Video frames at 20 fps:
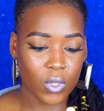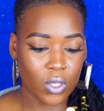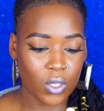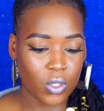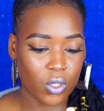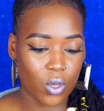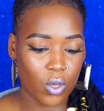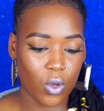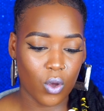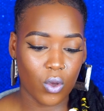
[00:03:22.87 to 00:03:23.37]

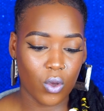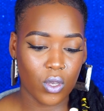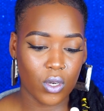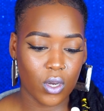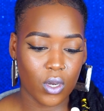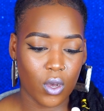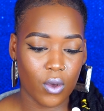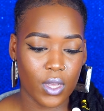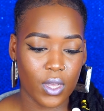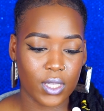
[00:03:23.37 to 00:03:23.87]
So, you
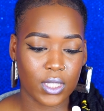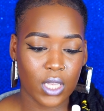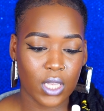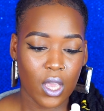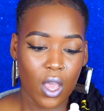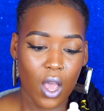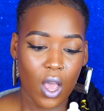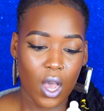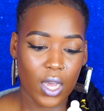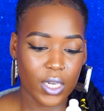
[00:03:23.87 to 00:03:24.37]
know, it's
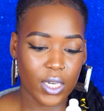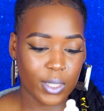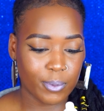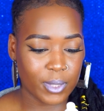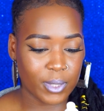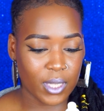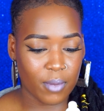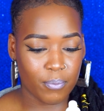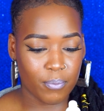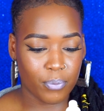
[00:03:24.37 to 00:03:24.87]

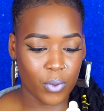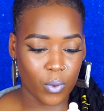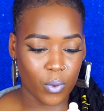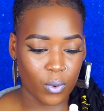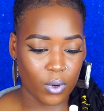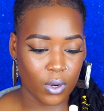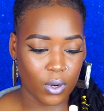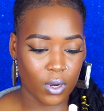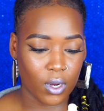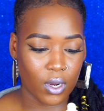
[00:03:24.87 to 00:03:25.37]
100%
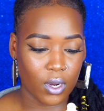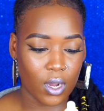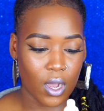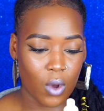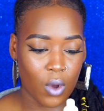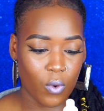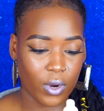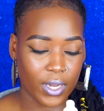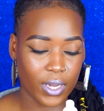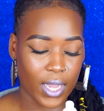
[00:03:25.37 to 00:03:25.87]
pure
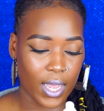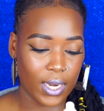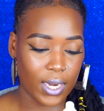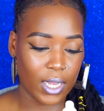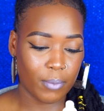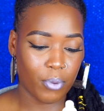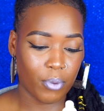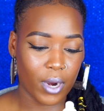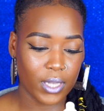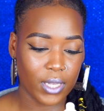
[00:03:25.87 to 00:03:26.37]

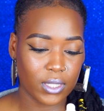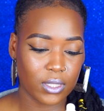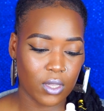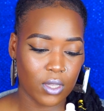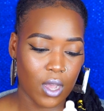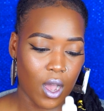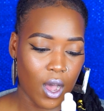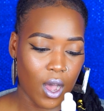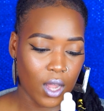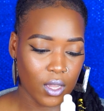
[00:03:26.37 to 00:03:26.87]
organic pressed
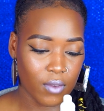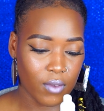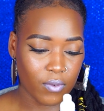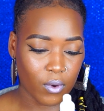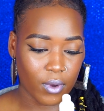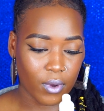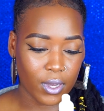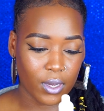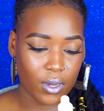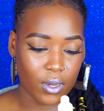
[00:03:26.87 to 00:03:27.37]
olive
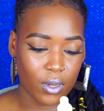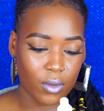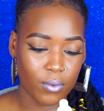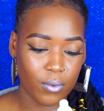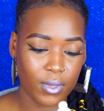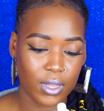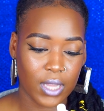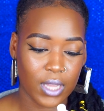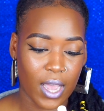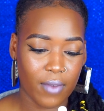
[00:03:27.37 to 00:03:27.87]
oil
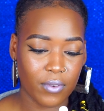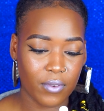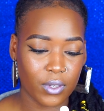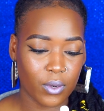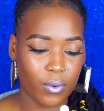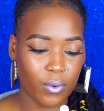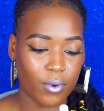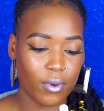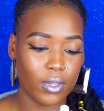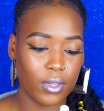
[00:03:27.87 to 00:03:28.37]
with
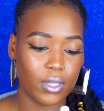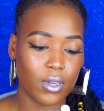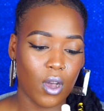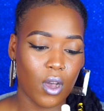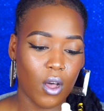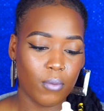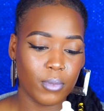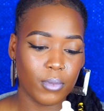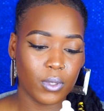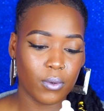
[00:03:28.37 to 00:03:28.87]
lavender oil and
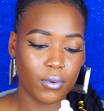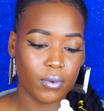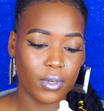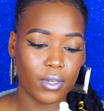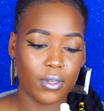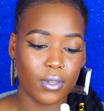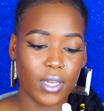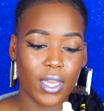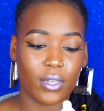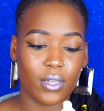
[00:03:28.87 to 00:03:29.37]
almond
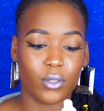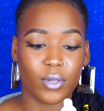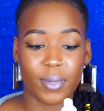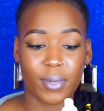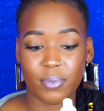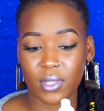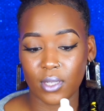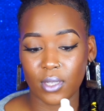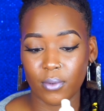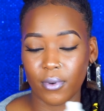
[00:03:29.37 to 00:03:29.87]
oil and
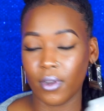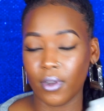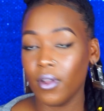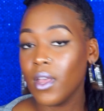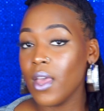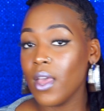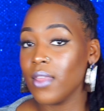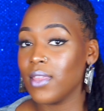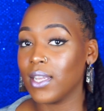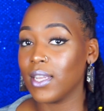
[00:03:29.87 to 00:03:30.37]
grapeseed oil.
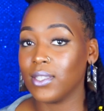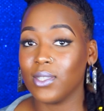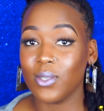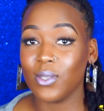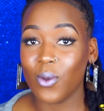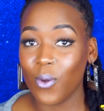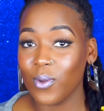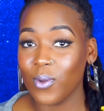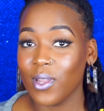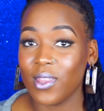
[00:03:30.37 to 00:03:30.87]
That's
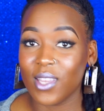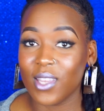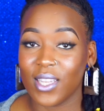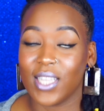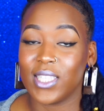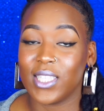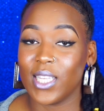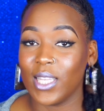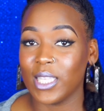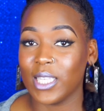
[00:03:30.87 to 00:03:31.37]
the only thing
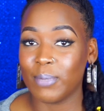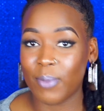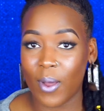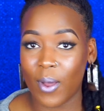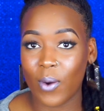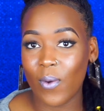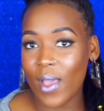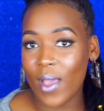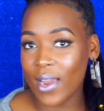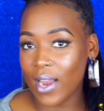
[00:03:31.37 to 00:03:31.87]
that's in this
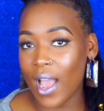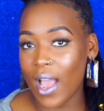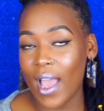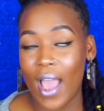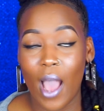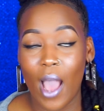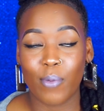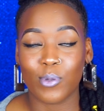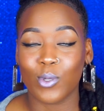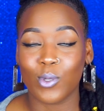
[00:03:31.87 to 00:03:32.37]
bottle, and I
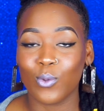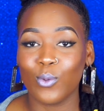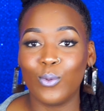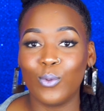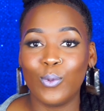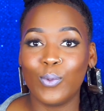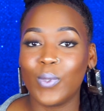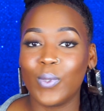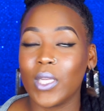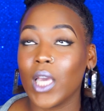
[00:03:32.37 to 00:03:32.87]

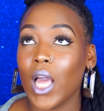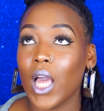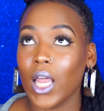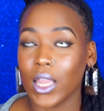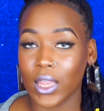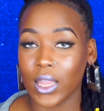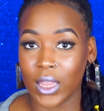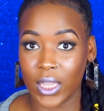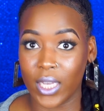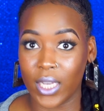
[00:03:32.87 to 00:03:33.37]
absolutely
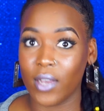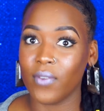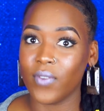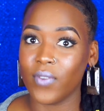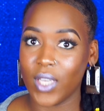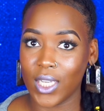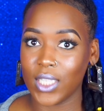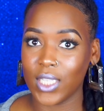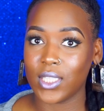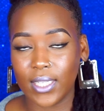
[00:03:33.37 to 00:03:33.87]
love
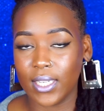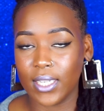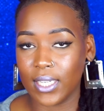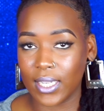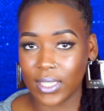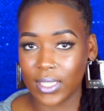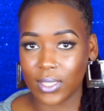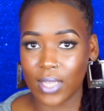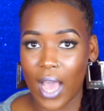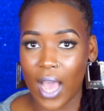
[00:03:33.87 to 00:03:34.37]
it. And
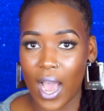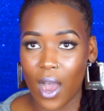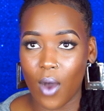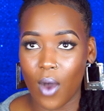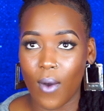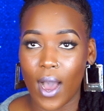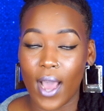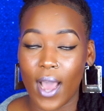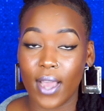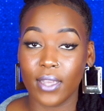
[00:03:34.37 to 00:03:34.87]
that's how
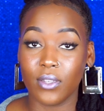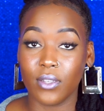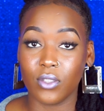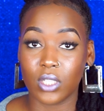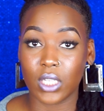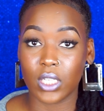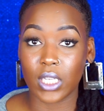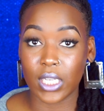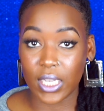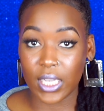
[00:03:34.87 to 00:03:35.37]
I
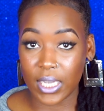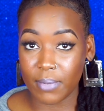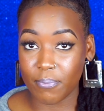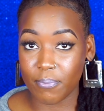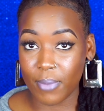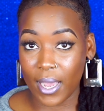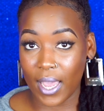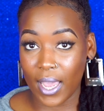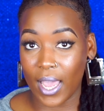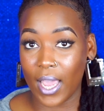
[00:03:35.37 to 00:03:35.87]
usually keep
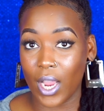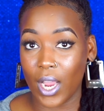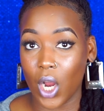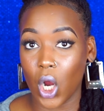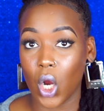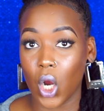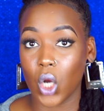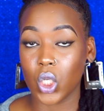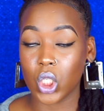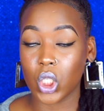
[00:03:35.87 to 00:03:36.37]
my
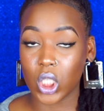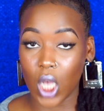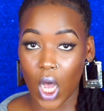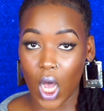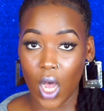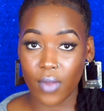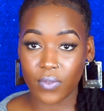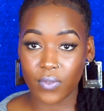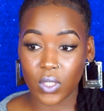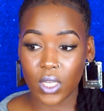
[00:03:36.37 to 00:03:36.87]
hair
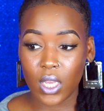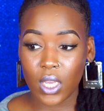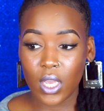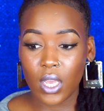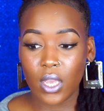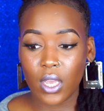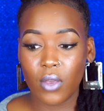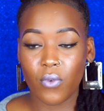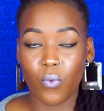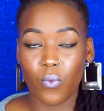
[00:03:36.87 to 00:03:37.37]
soft.
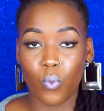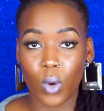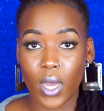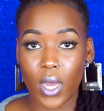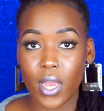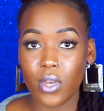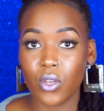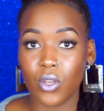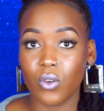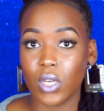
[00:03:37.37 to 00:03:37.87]

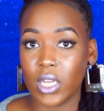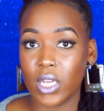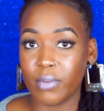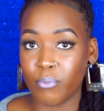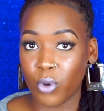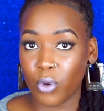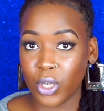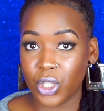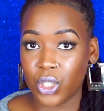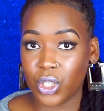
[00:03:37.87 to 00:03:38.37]
One, you need
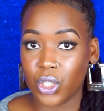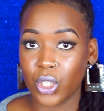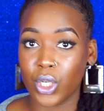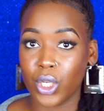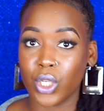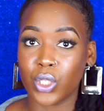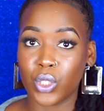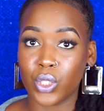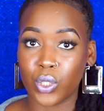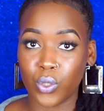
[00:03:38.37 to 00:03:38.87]

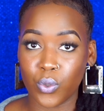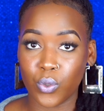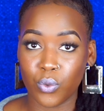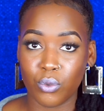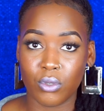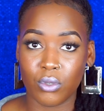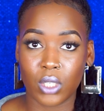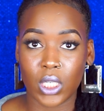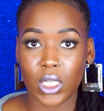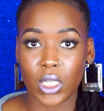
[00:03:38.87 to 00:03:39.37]
moisture. Two,
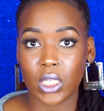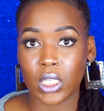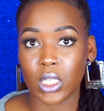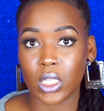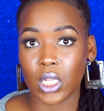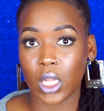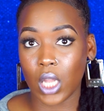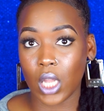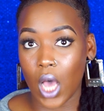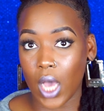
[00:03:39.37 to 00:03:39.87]
you need
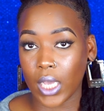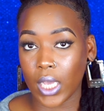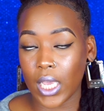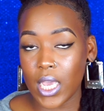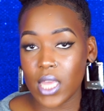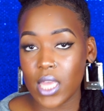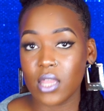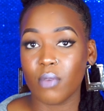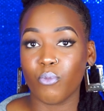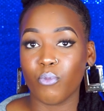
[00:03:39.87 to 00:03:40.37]
to lock
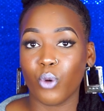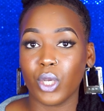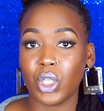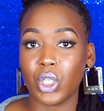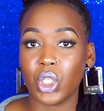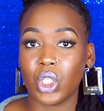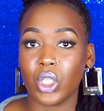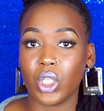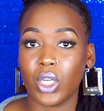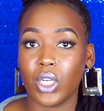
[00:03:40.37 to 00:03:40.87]
in the
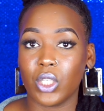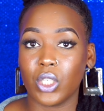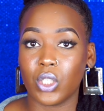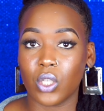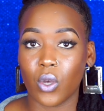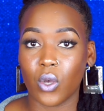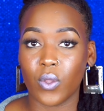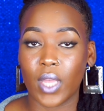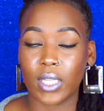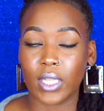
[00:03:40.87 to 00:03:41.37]
moisture.
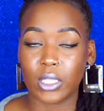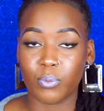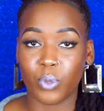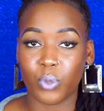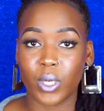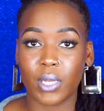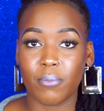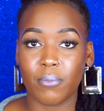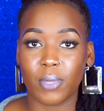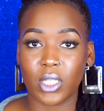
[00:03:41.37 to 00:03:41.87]
So that's
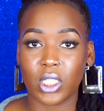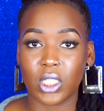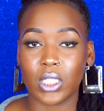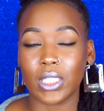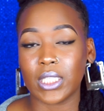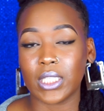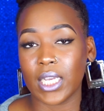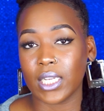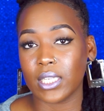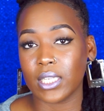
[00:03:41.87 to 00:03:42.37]
pretty much the
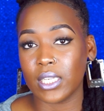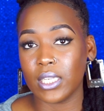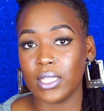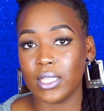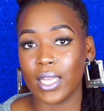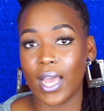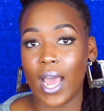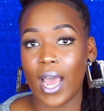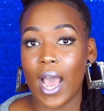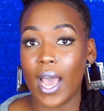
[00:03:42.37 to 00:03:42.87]
technique
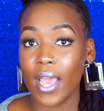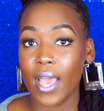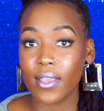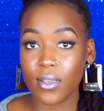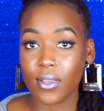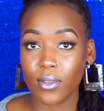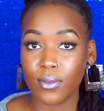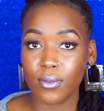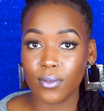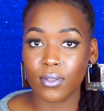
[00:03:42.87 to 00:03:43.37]
that I
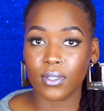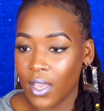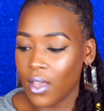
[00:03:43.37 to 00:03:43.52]
use.